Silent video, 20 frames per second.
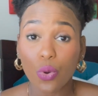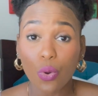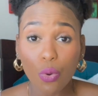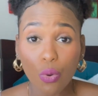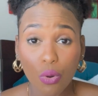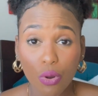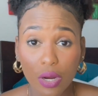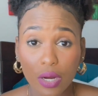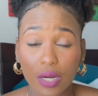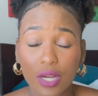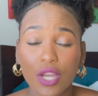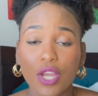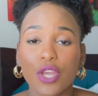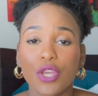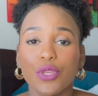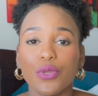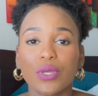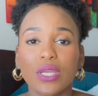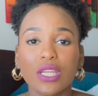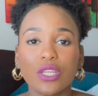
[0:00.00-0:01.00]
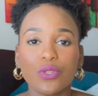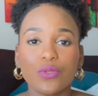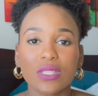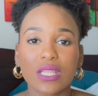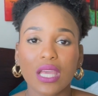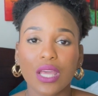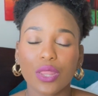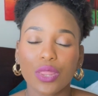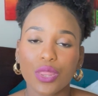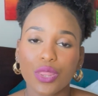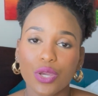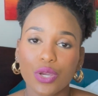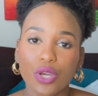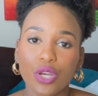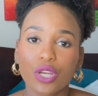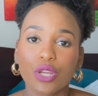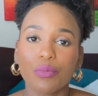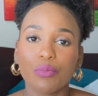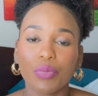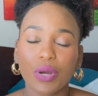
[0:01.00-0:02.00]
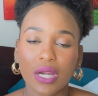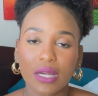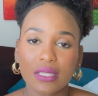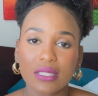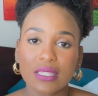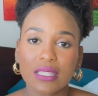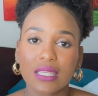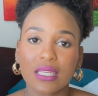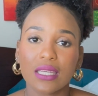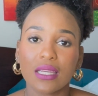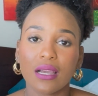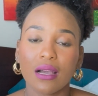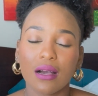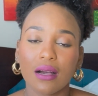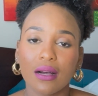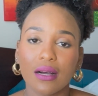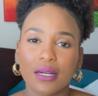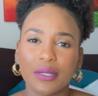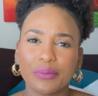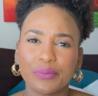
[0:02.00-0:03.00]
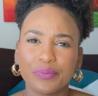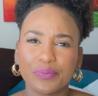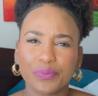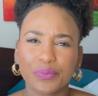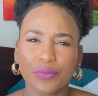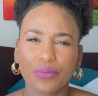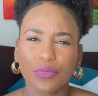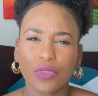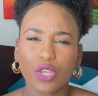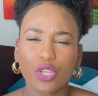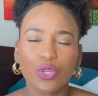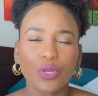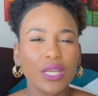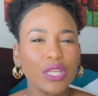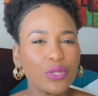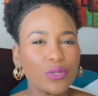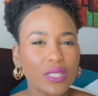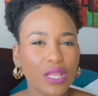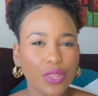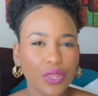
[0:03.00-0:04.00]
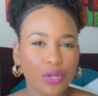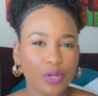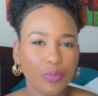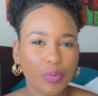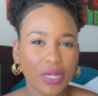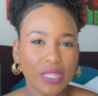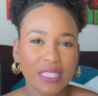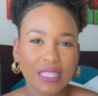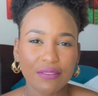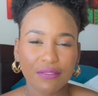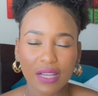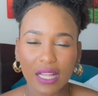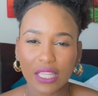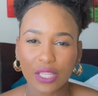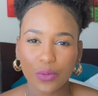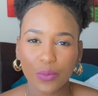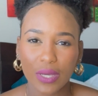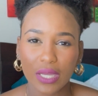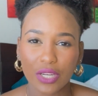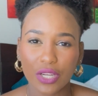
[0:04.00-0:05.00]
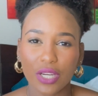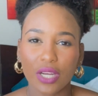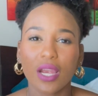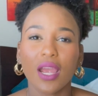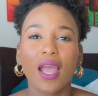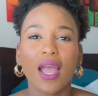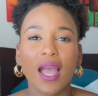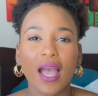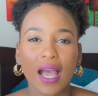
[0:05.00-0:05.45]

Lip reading: or you can use a third party evaluator.